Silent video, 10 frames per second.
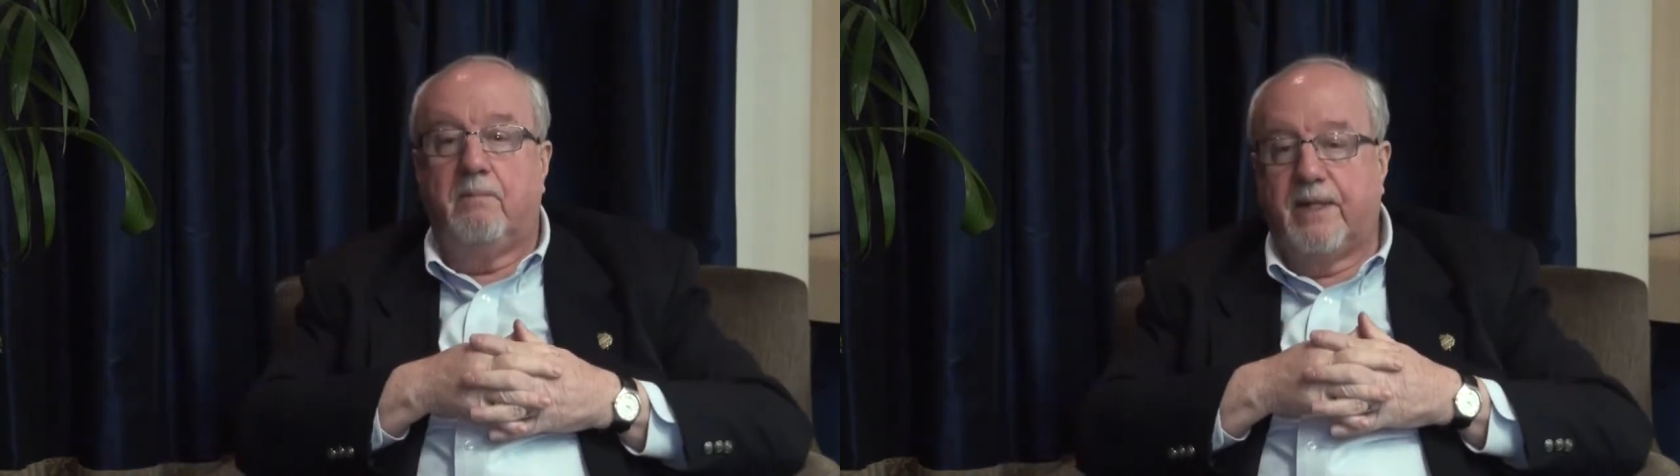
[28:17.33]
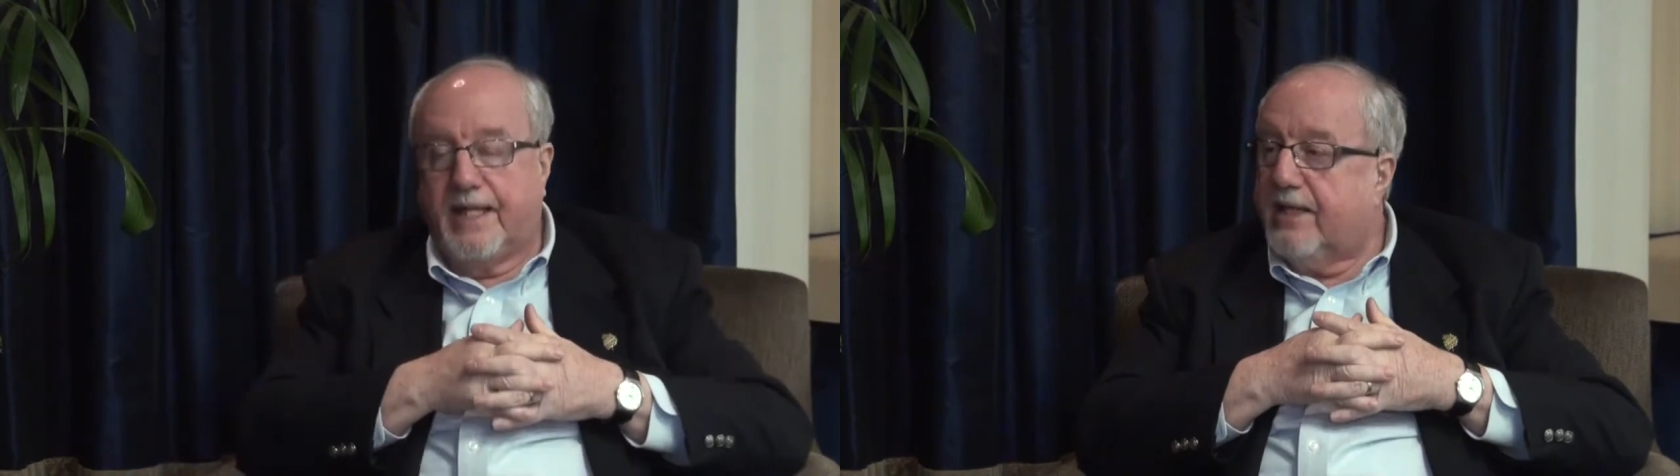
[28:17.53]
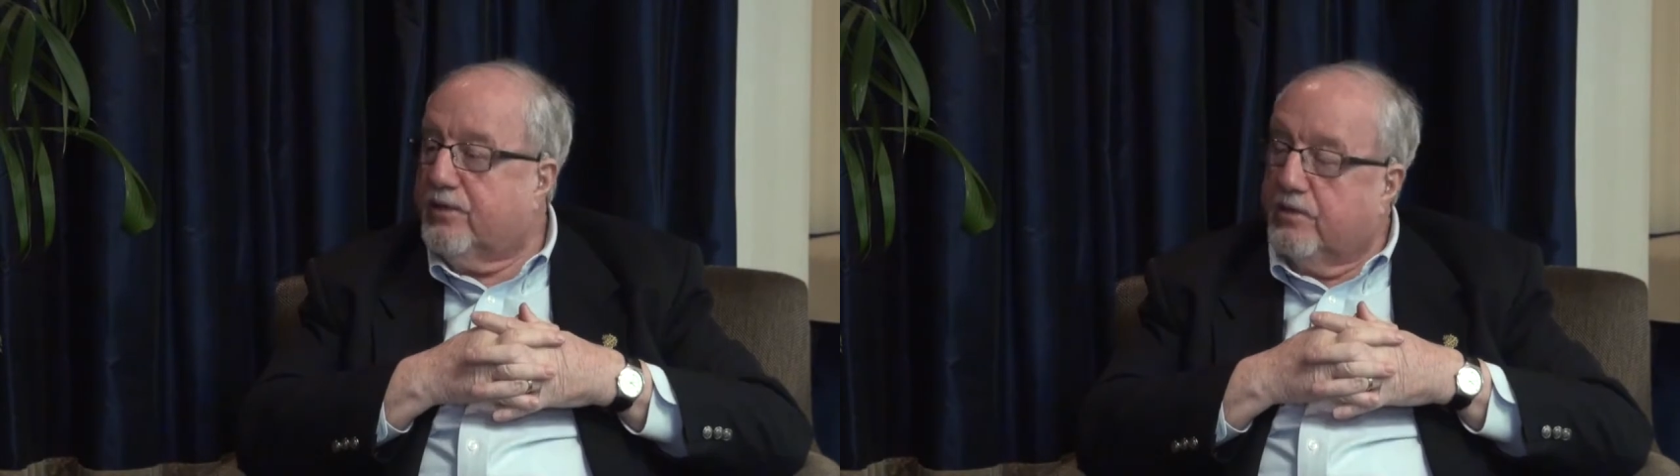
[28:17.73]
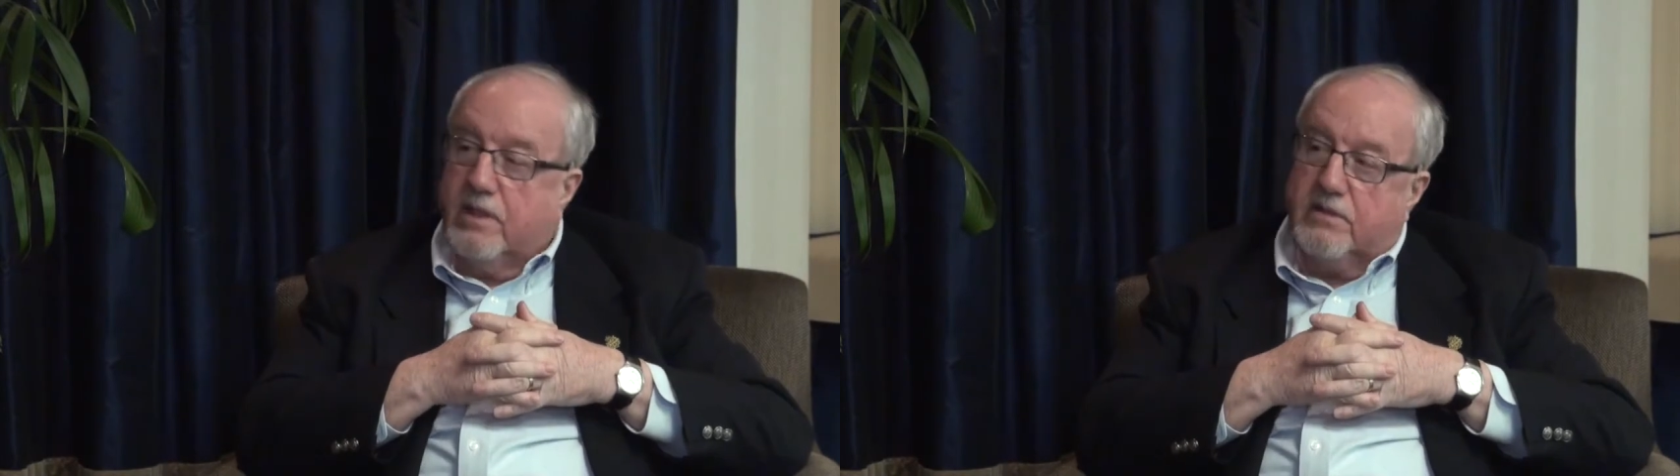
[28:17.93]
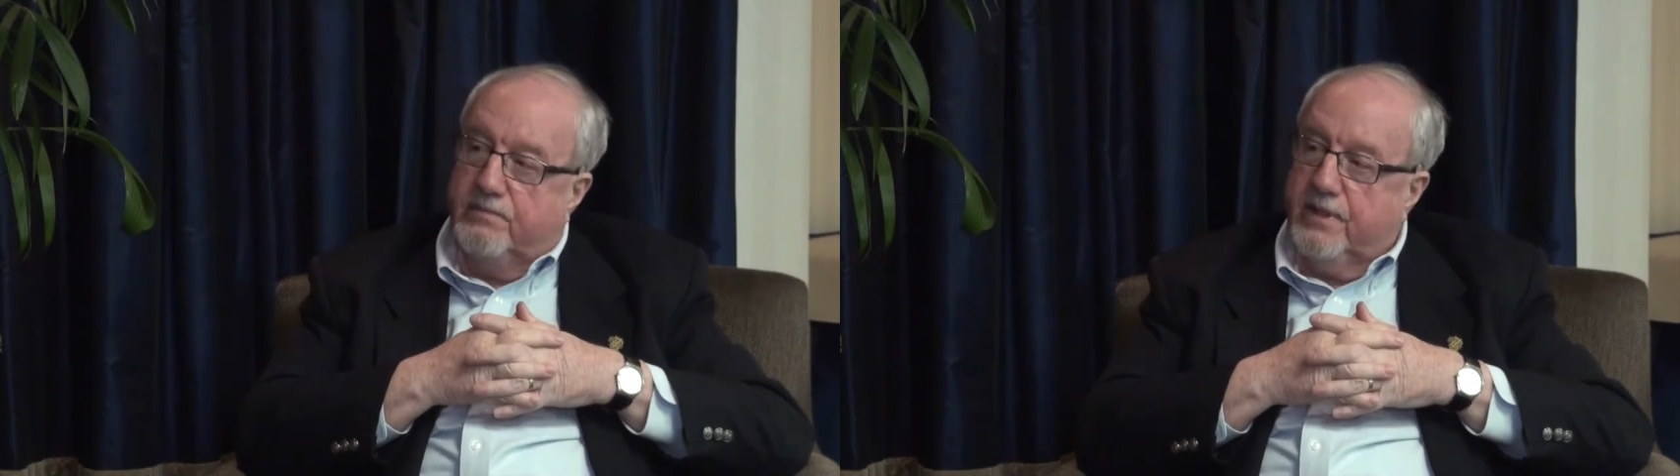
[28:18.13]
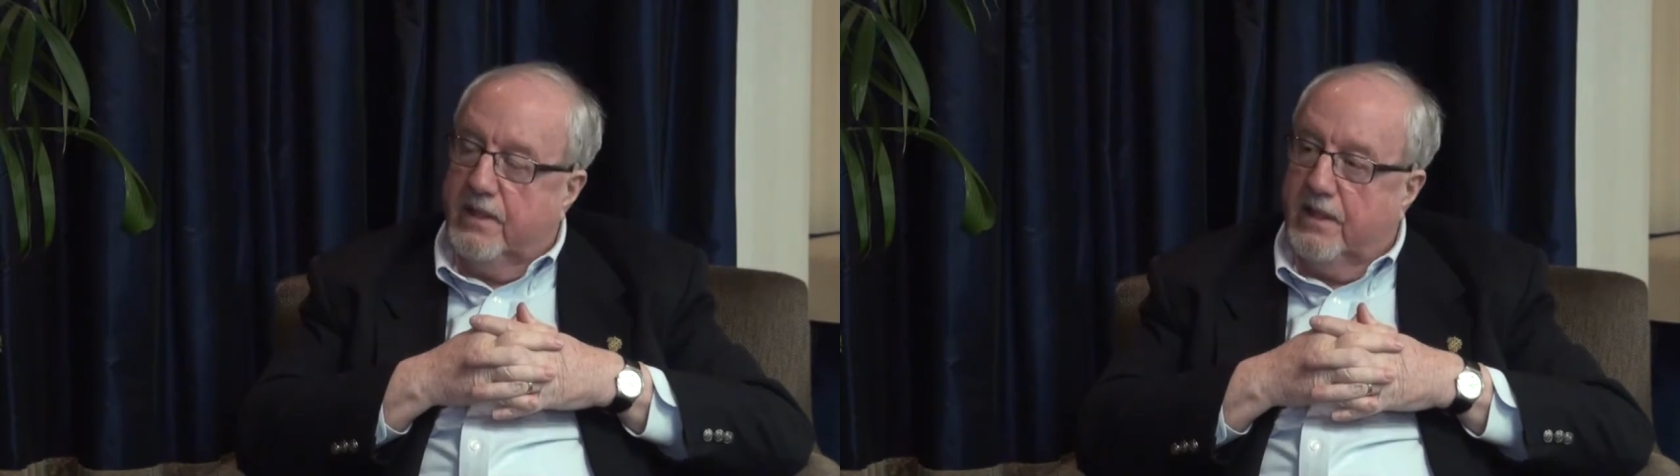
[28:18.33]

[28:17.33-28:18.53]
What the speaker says: But that turned out to be